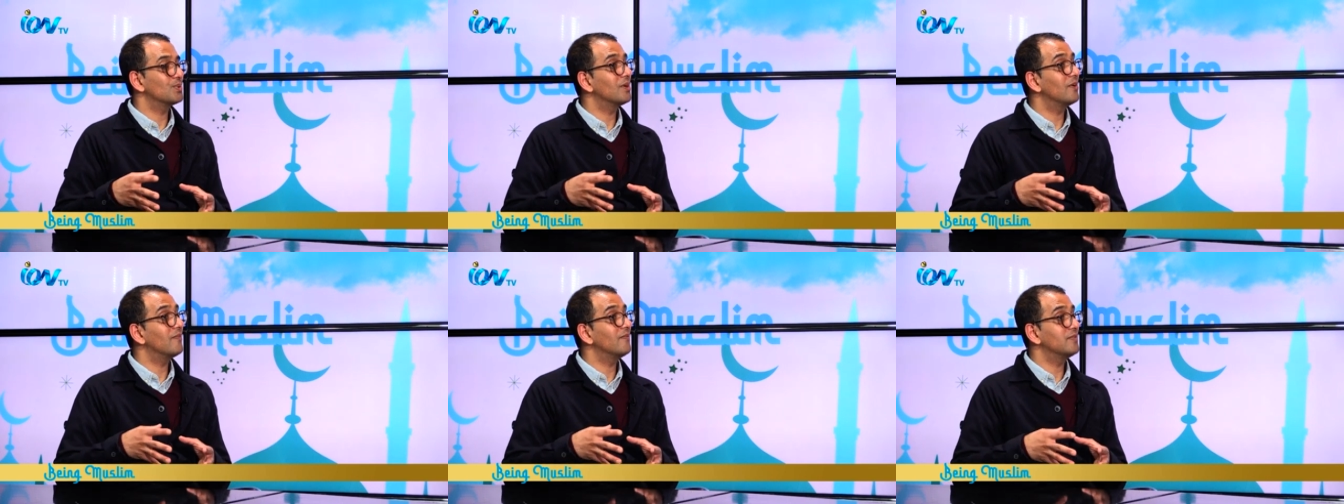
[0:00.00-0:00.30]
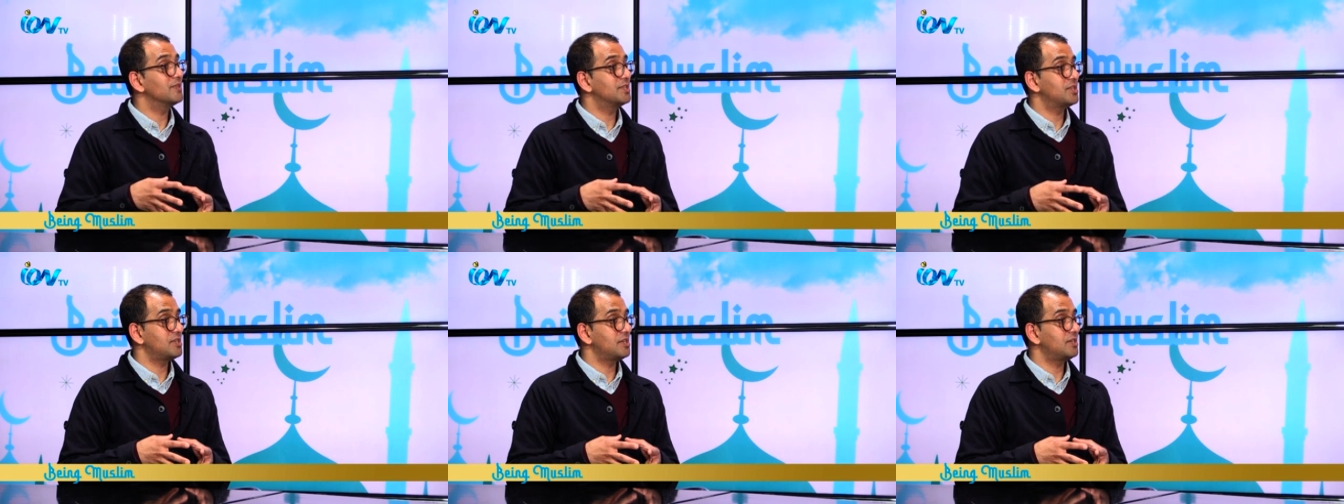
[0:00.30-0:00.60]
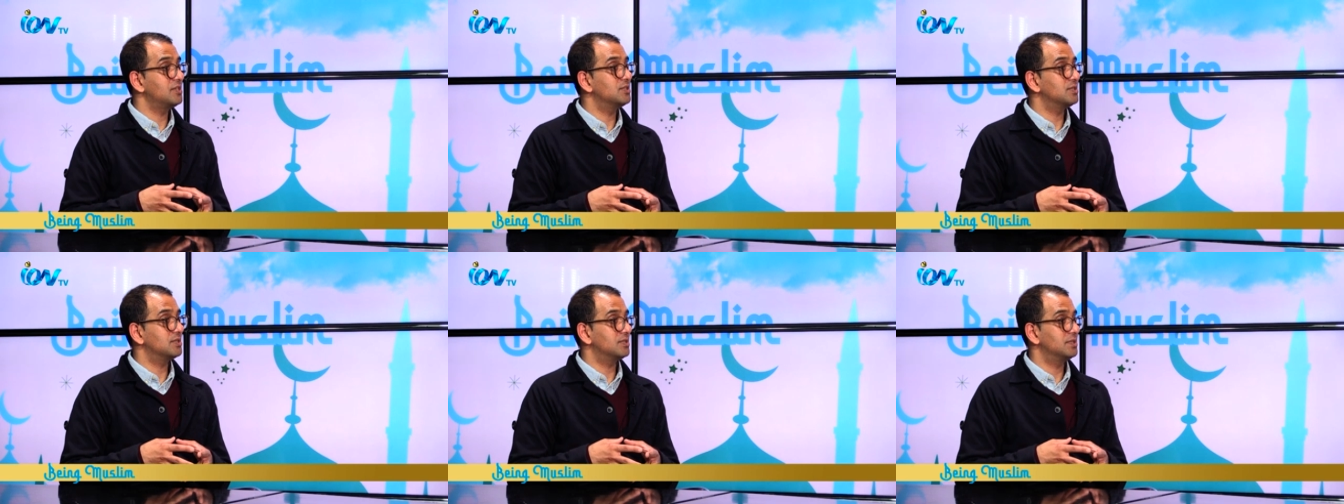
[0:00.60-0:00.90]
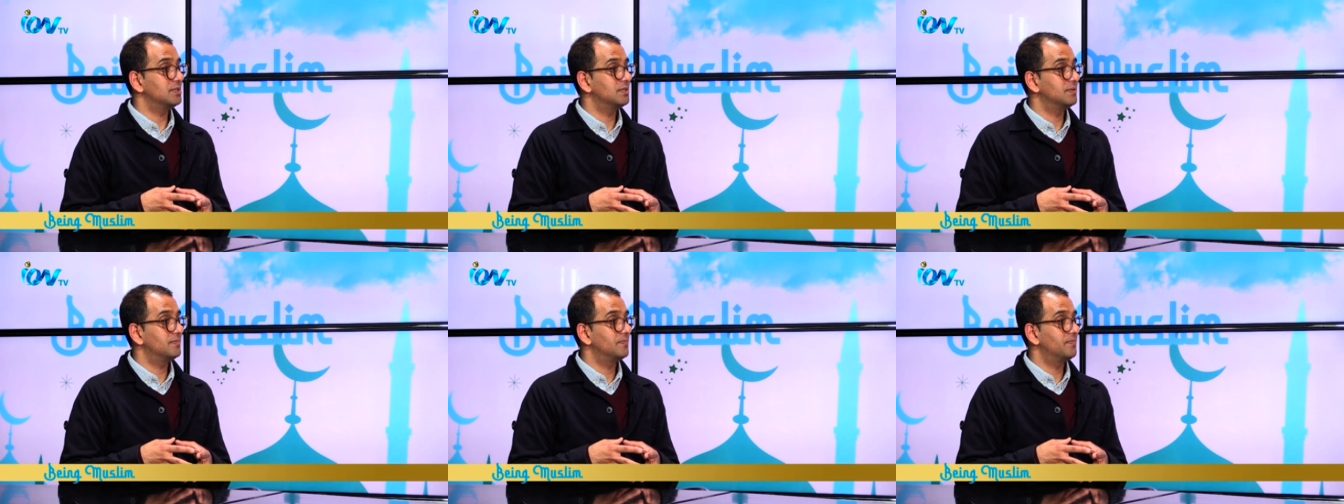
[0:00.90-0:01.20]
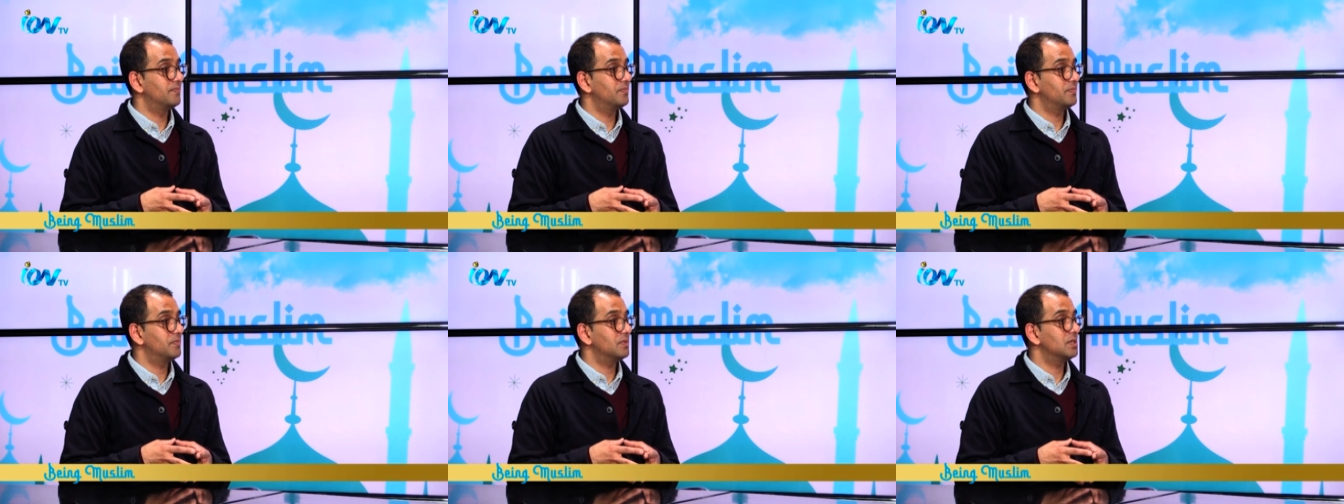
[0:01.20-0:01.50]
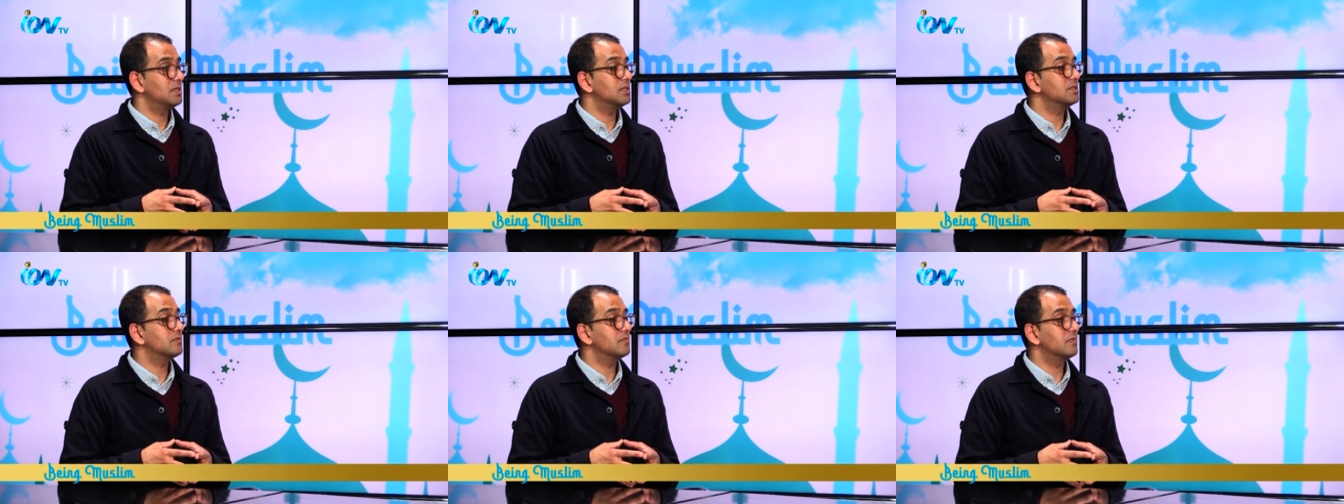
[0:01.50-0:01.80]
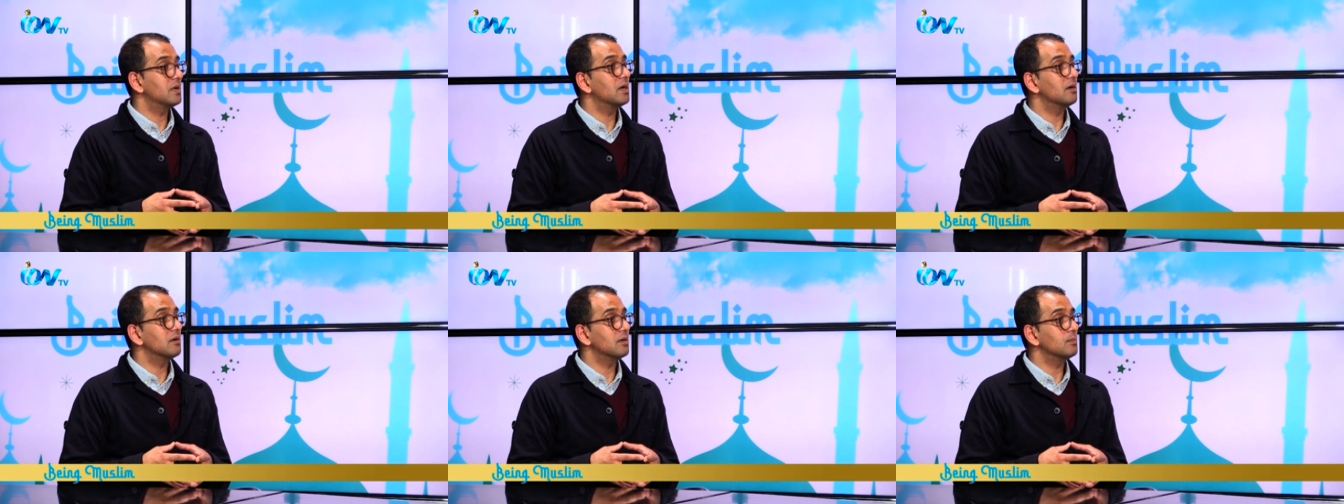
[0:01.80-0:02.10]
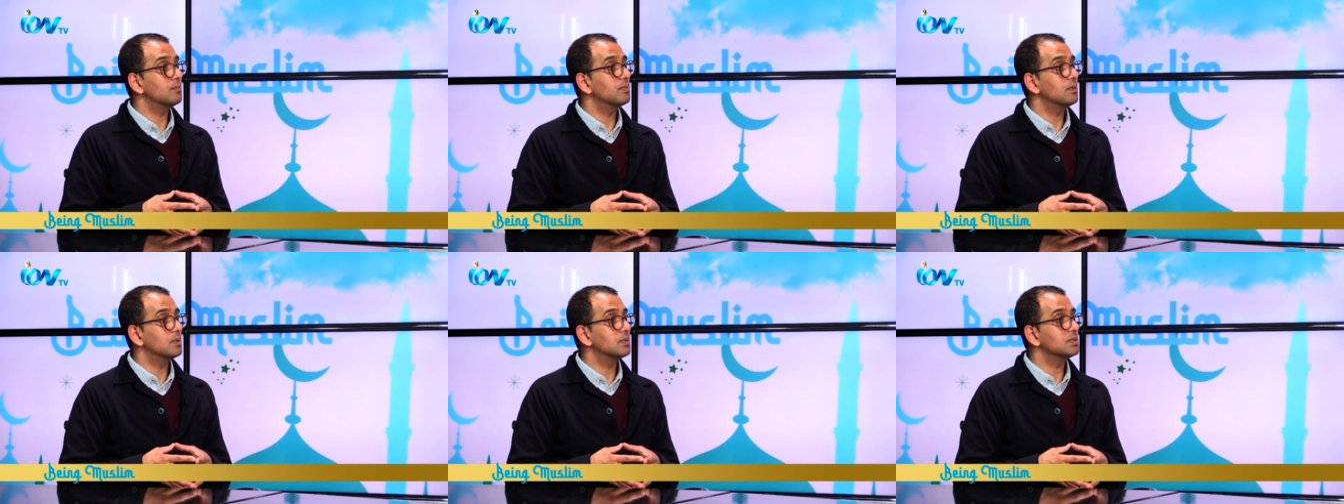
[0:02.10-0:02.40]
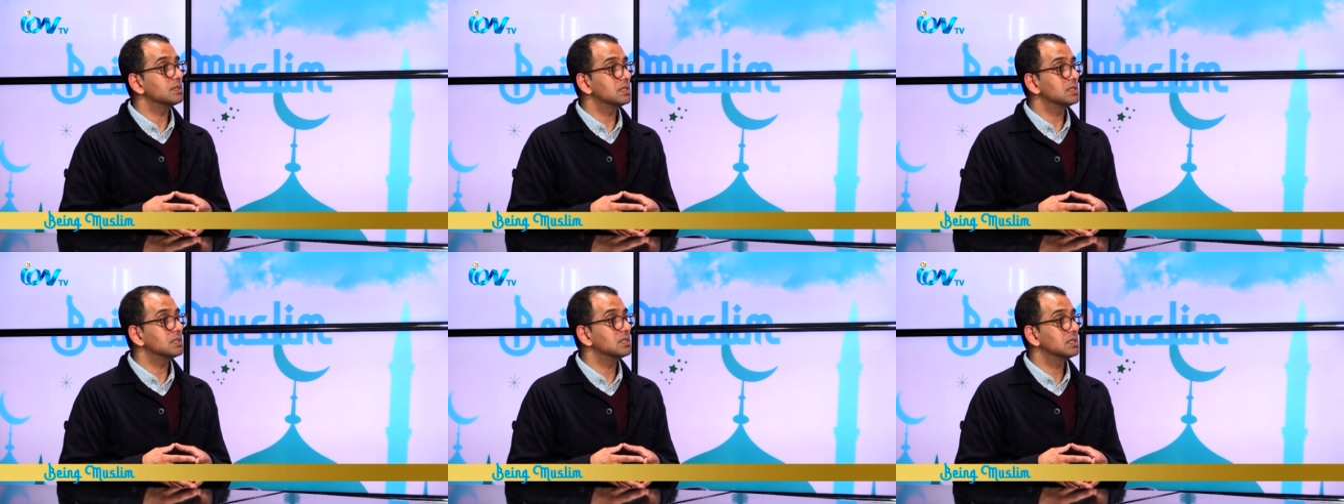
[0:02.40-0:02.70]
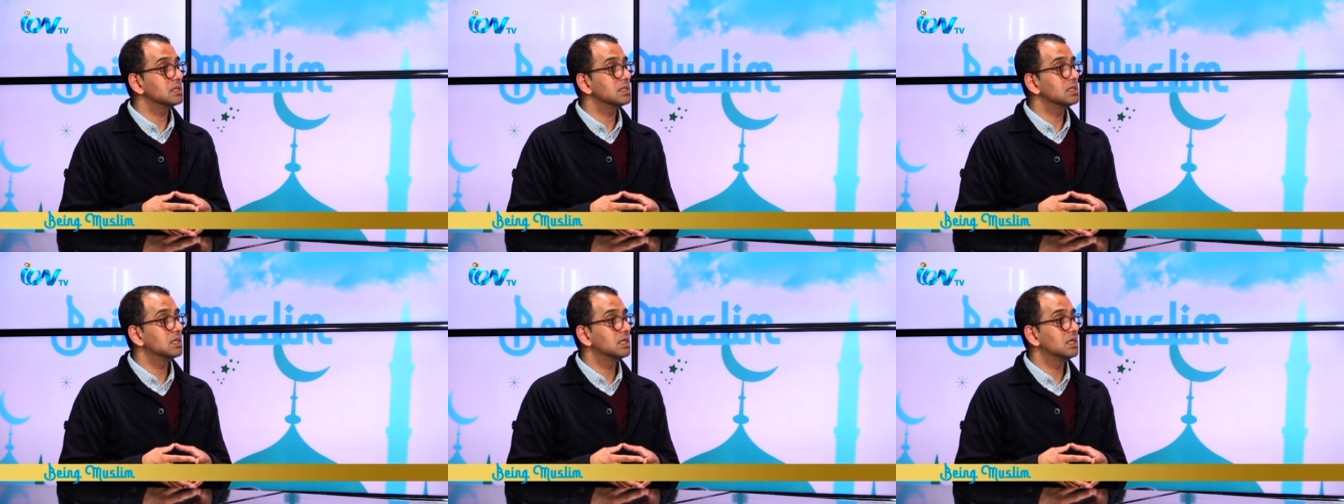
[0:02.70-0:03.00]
conversation is very important,